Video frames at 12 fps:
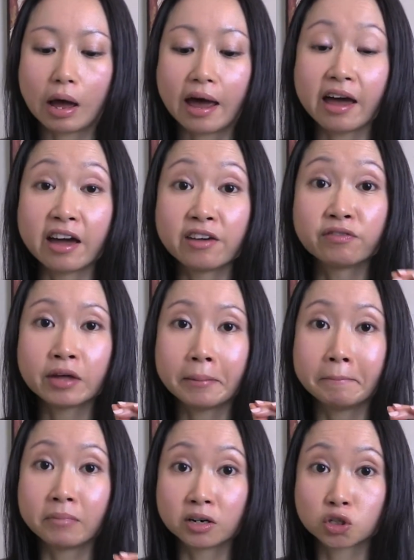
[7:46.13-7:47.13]
and that
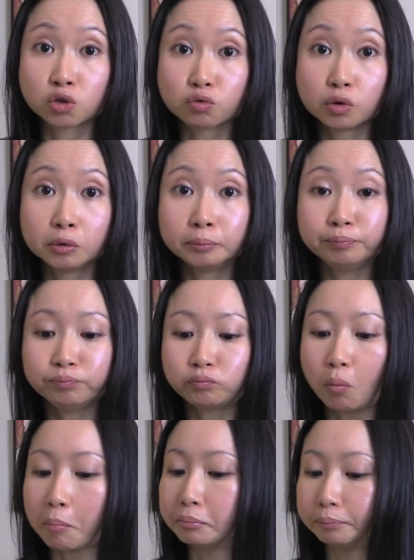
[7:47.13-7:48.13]
mushroom
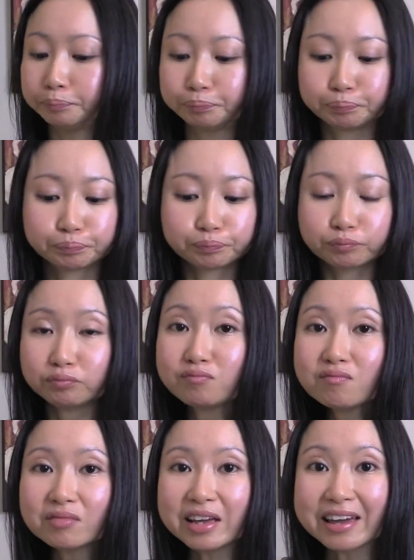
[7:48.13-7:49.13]

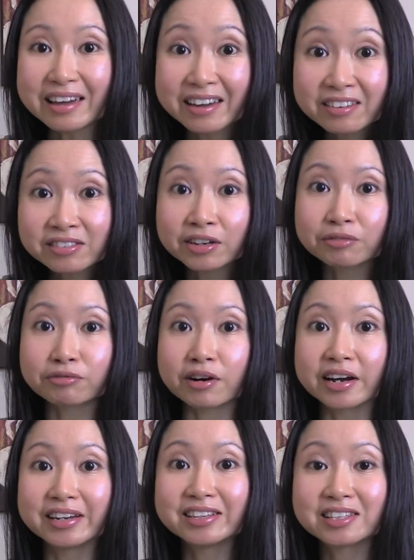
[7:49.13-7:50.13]
and that
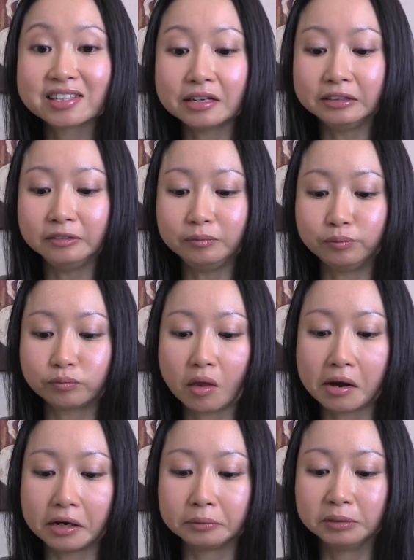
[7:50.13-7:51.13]
rice.
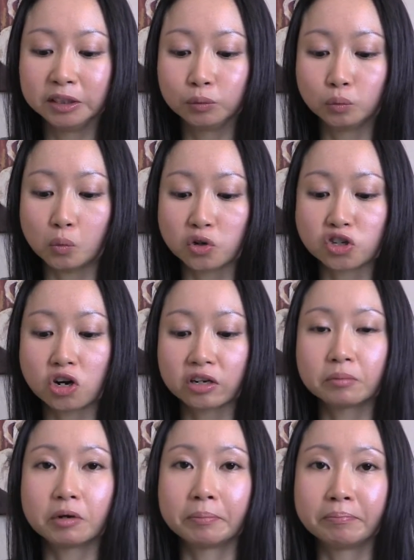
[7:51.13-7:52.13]
I mean, we're
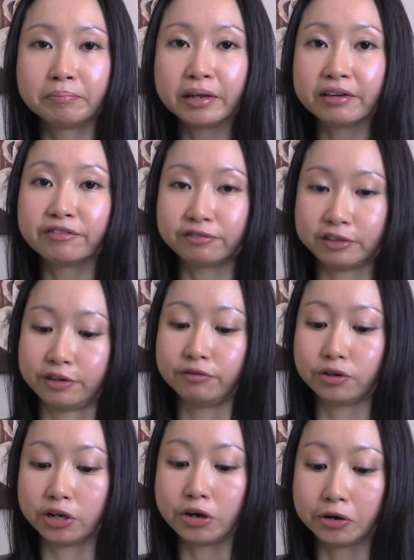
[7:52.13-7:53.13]
talking about big flavor
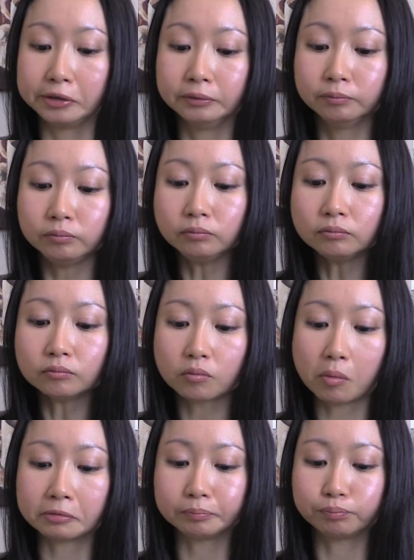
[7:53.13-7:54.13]
here.
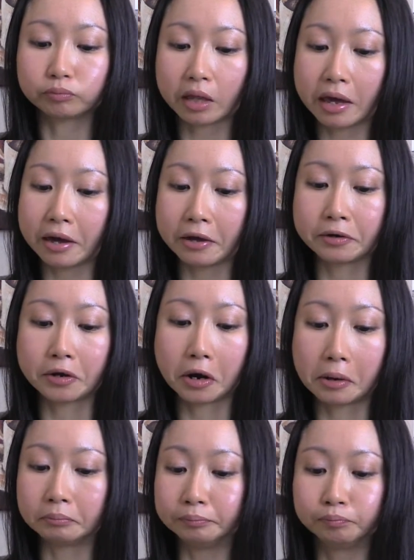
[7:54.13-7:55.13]
And
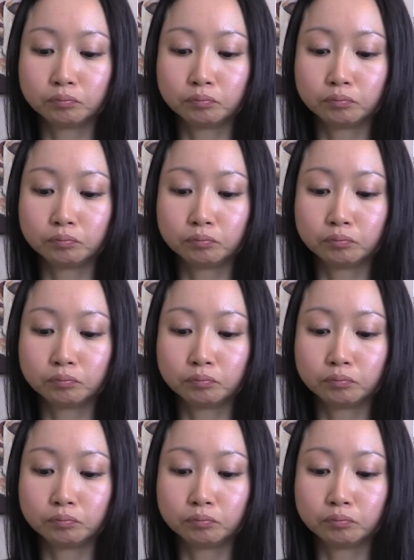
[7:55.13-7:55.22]
I